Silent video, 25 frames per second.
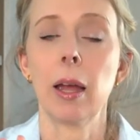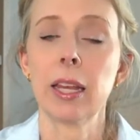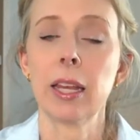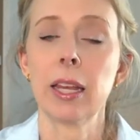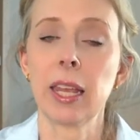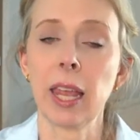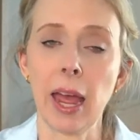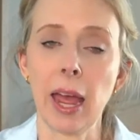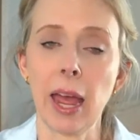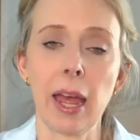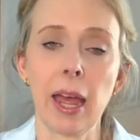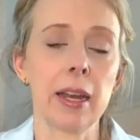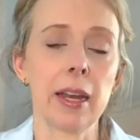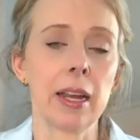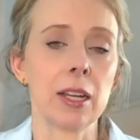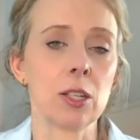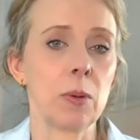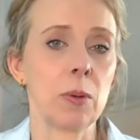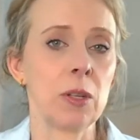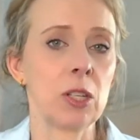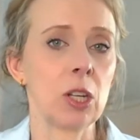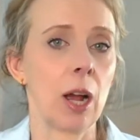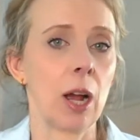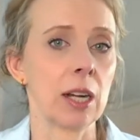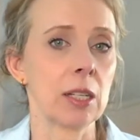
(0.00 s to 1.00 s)
Again,
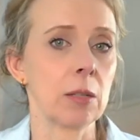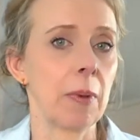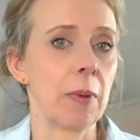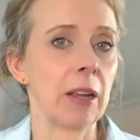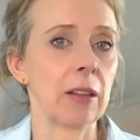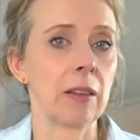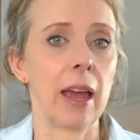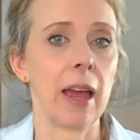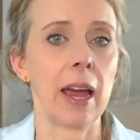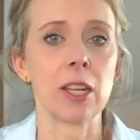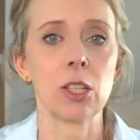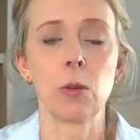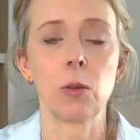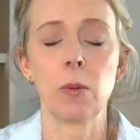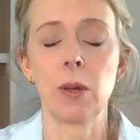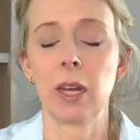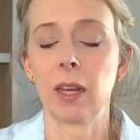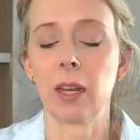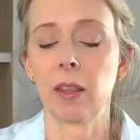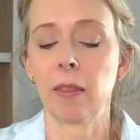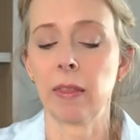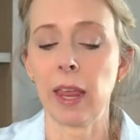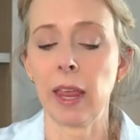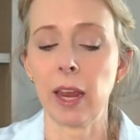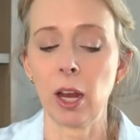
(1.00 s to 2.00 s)
as we talked about last
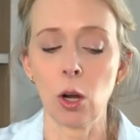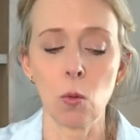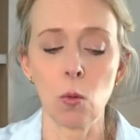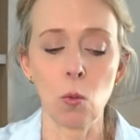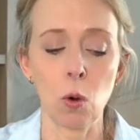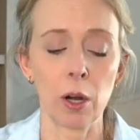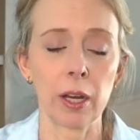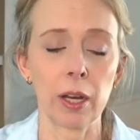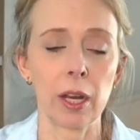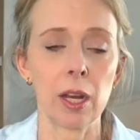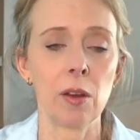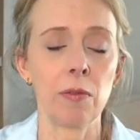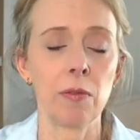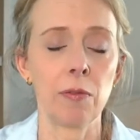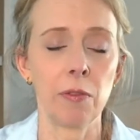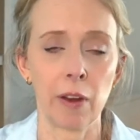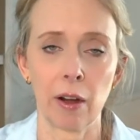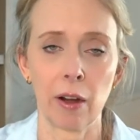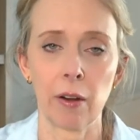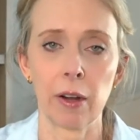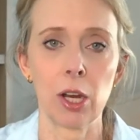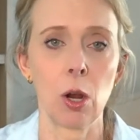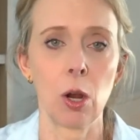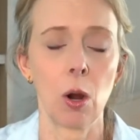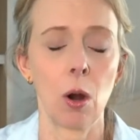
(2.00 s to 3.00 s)
week, they are working
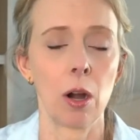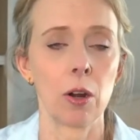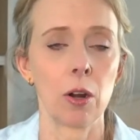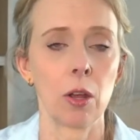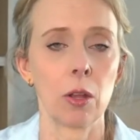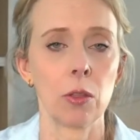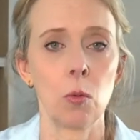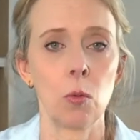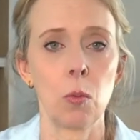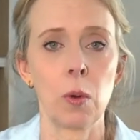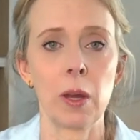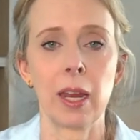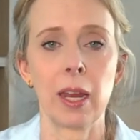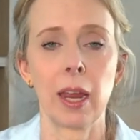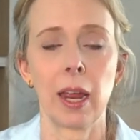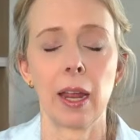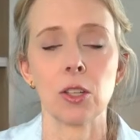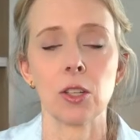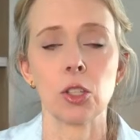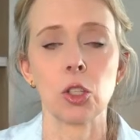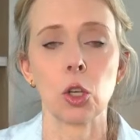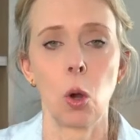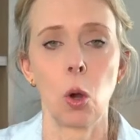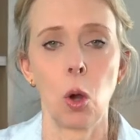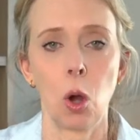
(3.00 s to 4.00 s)
very hard on the
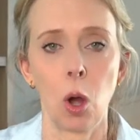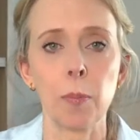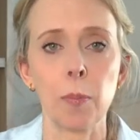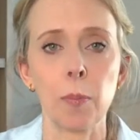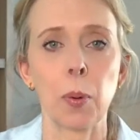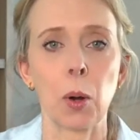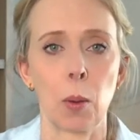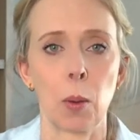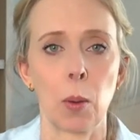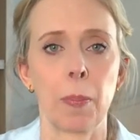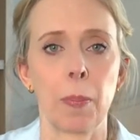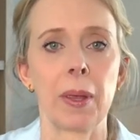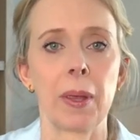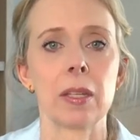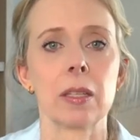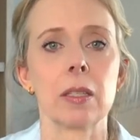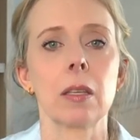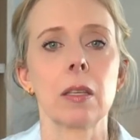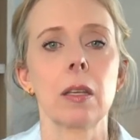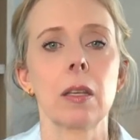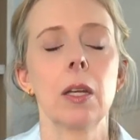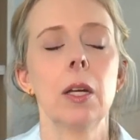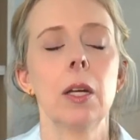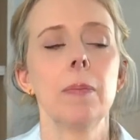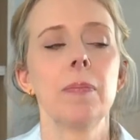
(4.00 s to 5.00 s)
weekends on
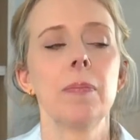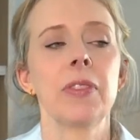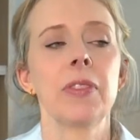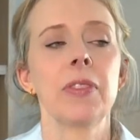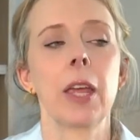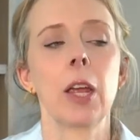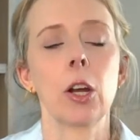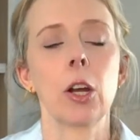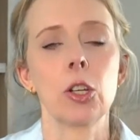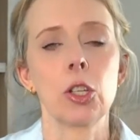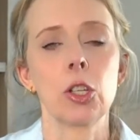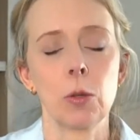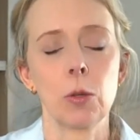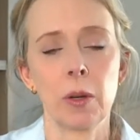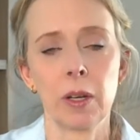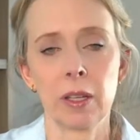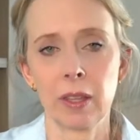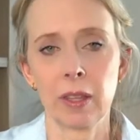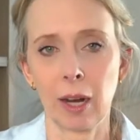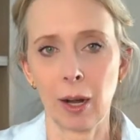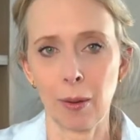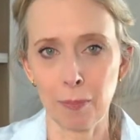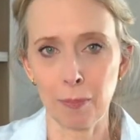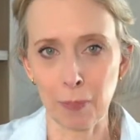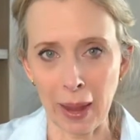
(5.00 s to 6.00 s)
purpose. They are
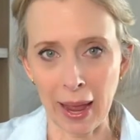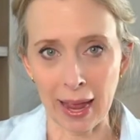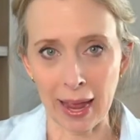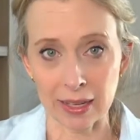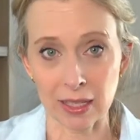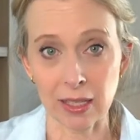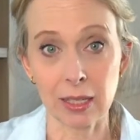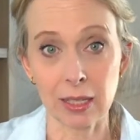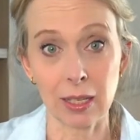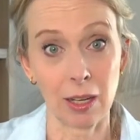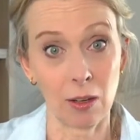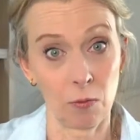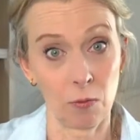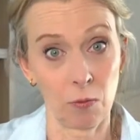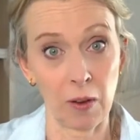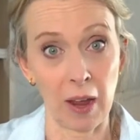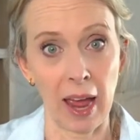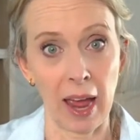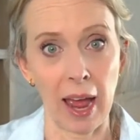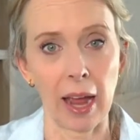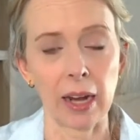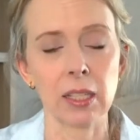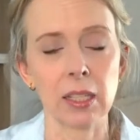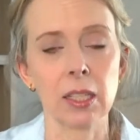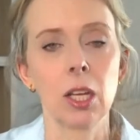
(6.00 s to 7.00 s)
doing their best, in
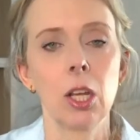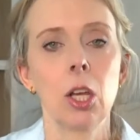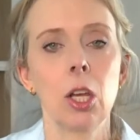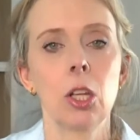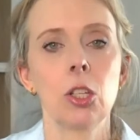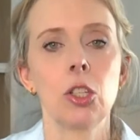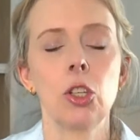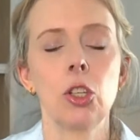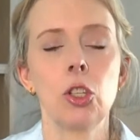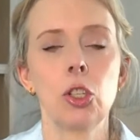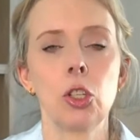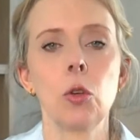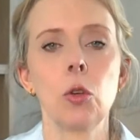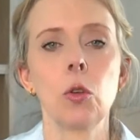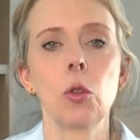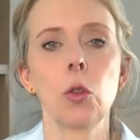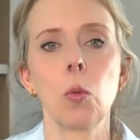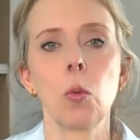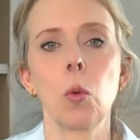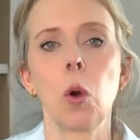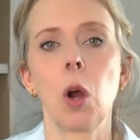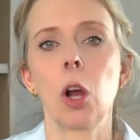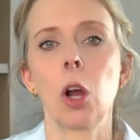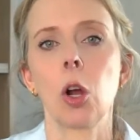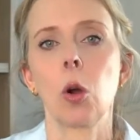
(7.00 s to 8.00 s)
fact, to do the
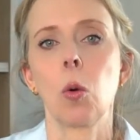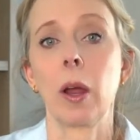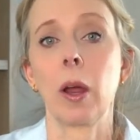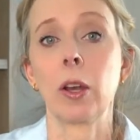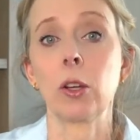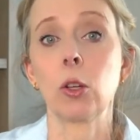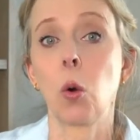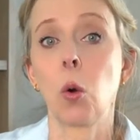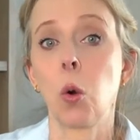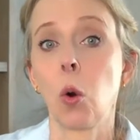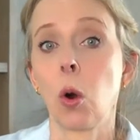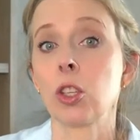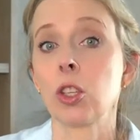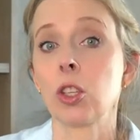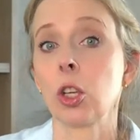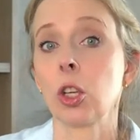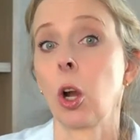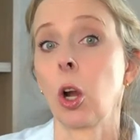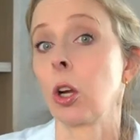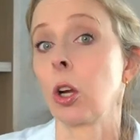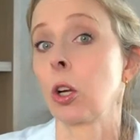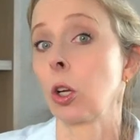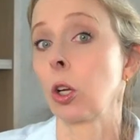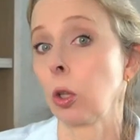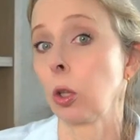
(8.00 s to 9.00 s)
work when courts
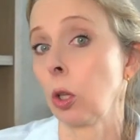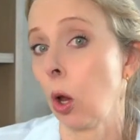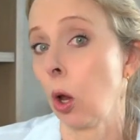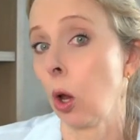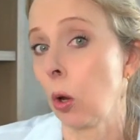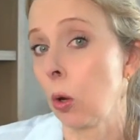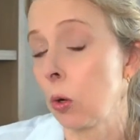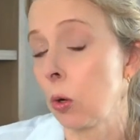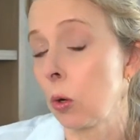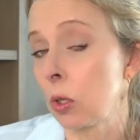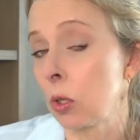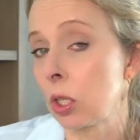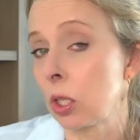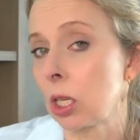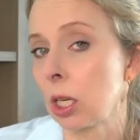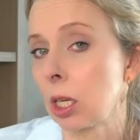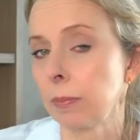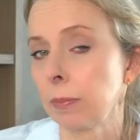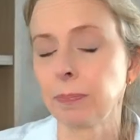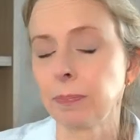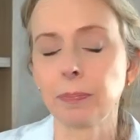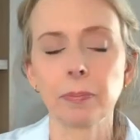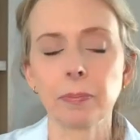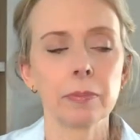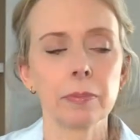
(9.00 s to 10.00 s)
are closed,
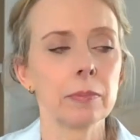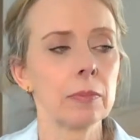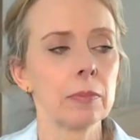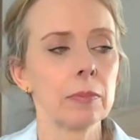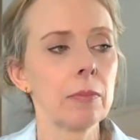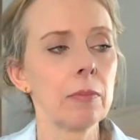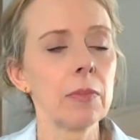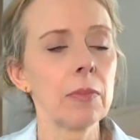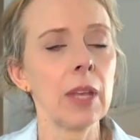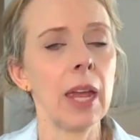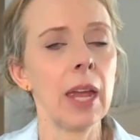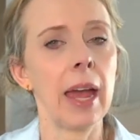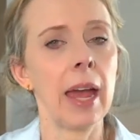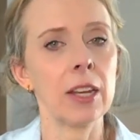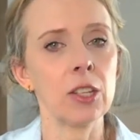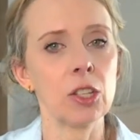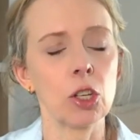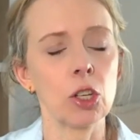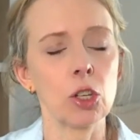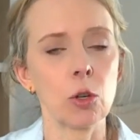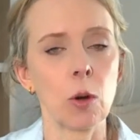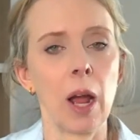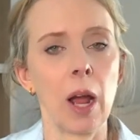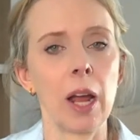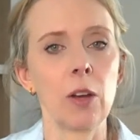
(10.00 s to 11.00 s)
and
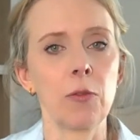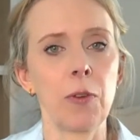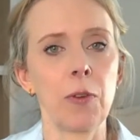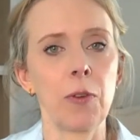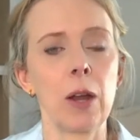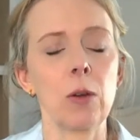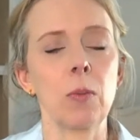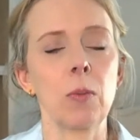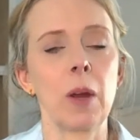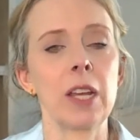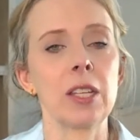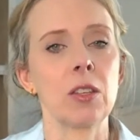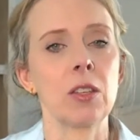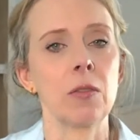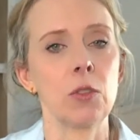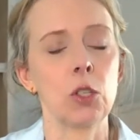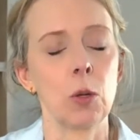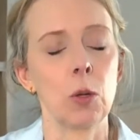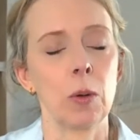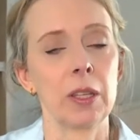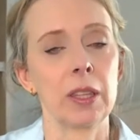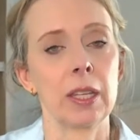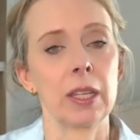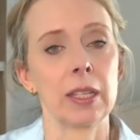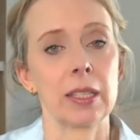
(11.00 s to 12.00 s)
to try to find ways of
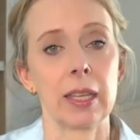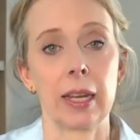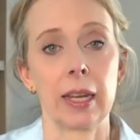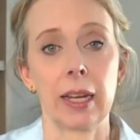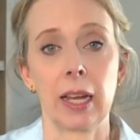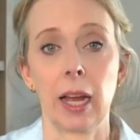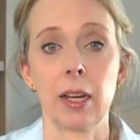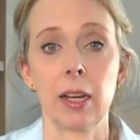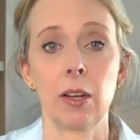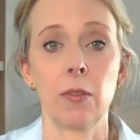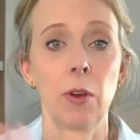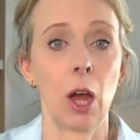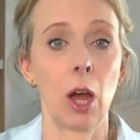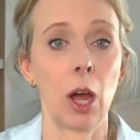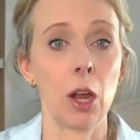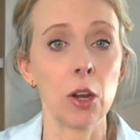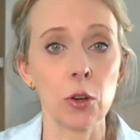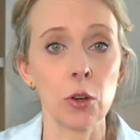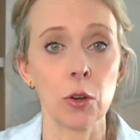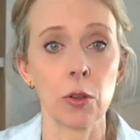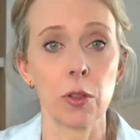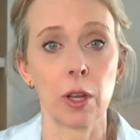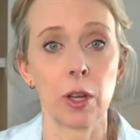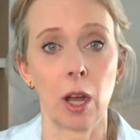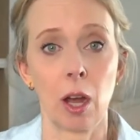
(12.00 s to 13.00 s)
doing this like kind of
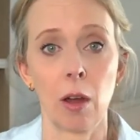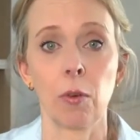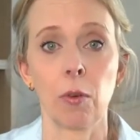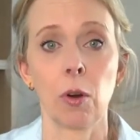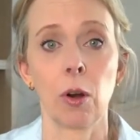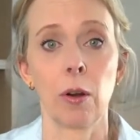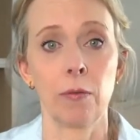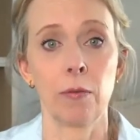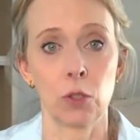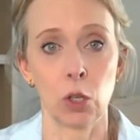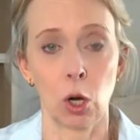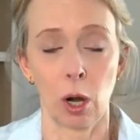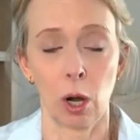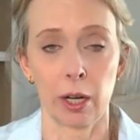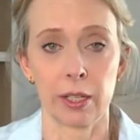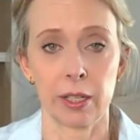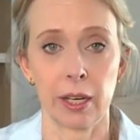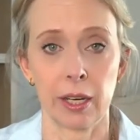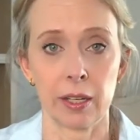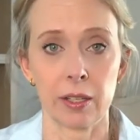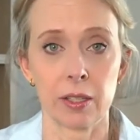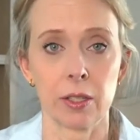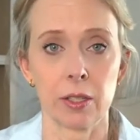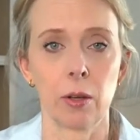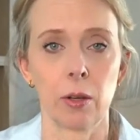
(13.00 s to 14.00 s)
under the cover of
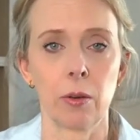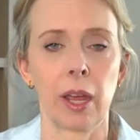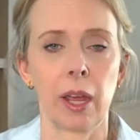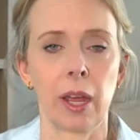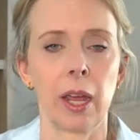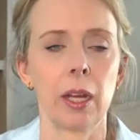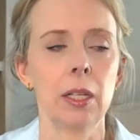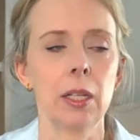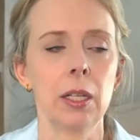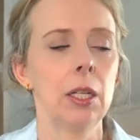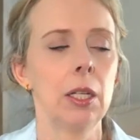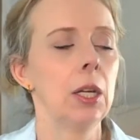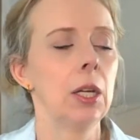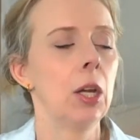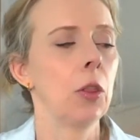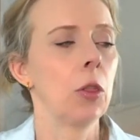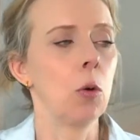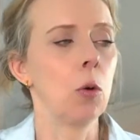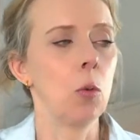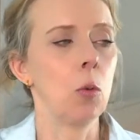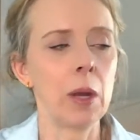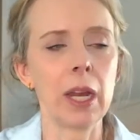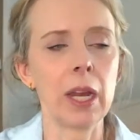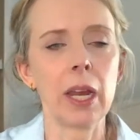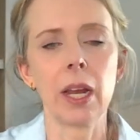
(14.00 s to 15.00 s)
darkness, okay?
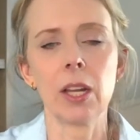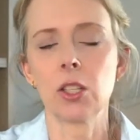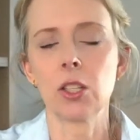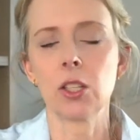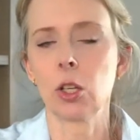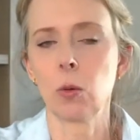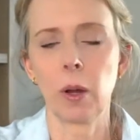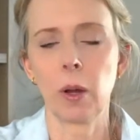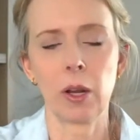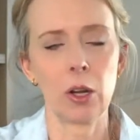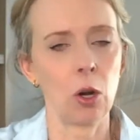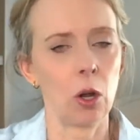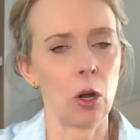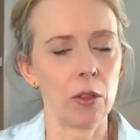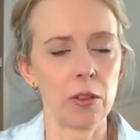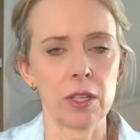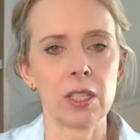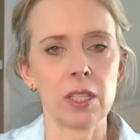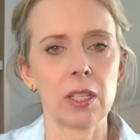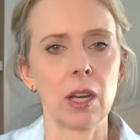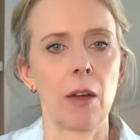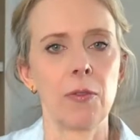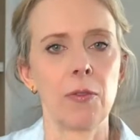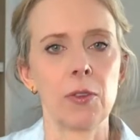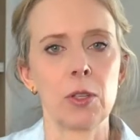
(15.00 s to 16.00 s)
The weekends are when all
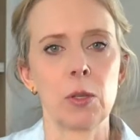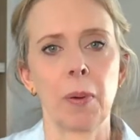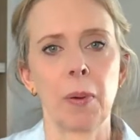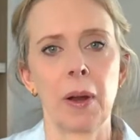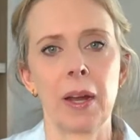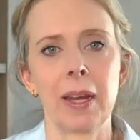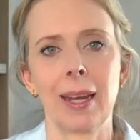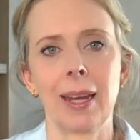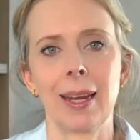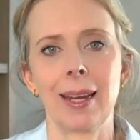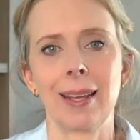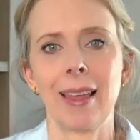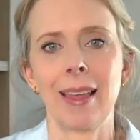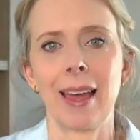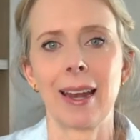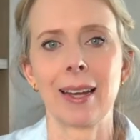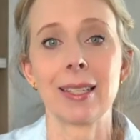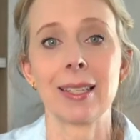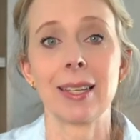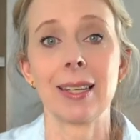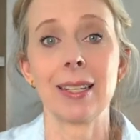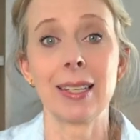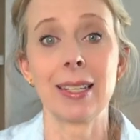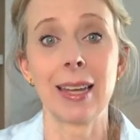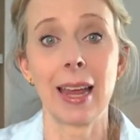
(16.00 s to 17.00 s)
this stuff is breaking, and that
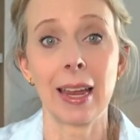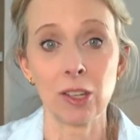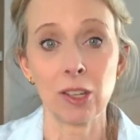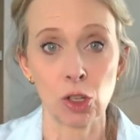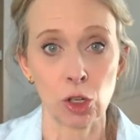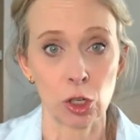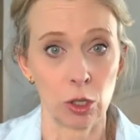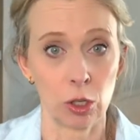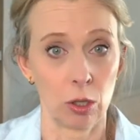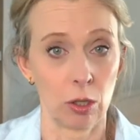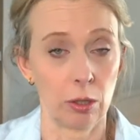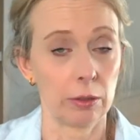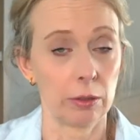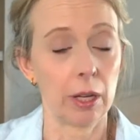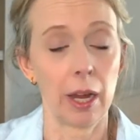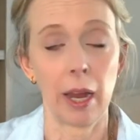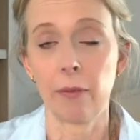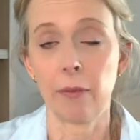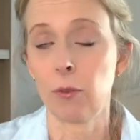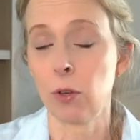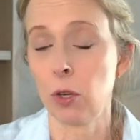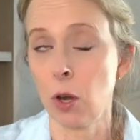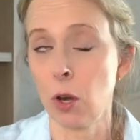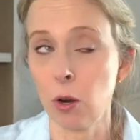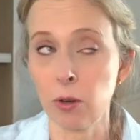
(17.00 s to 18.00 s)
is intentional. I
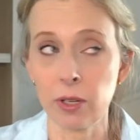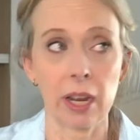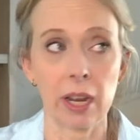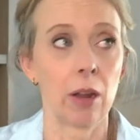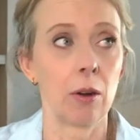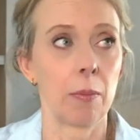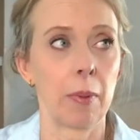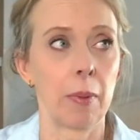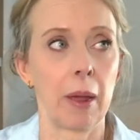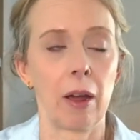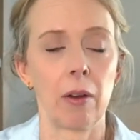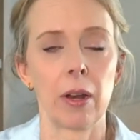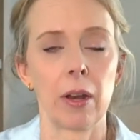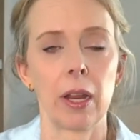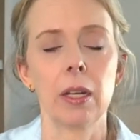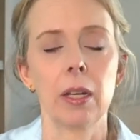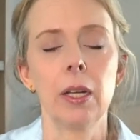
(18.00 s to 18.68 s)
have no doubt about it.